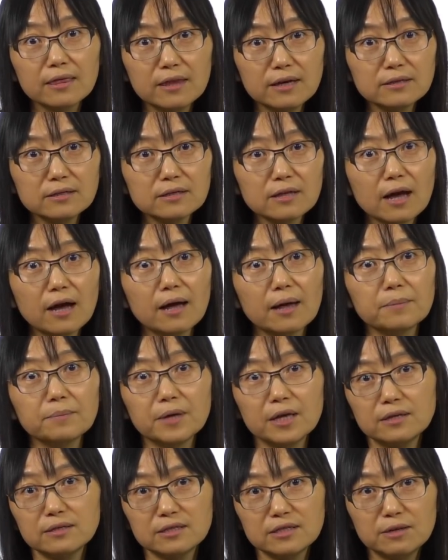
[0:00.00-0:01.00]
this
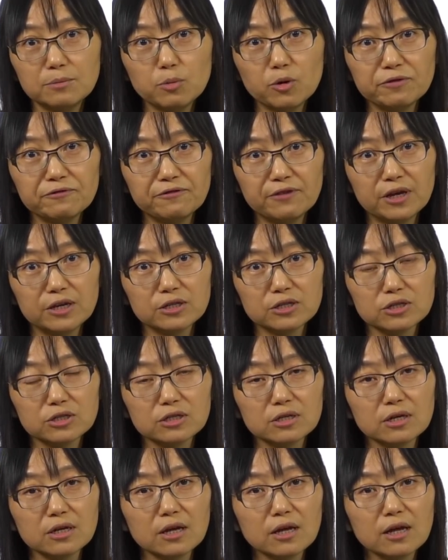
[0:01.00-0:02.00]
time in zebrafish.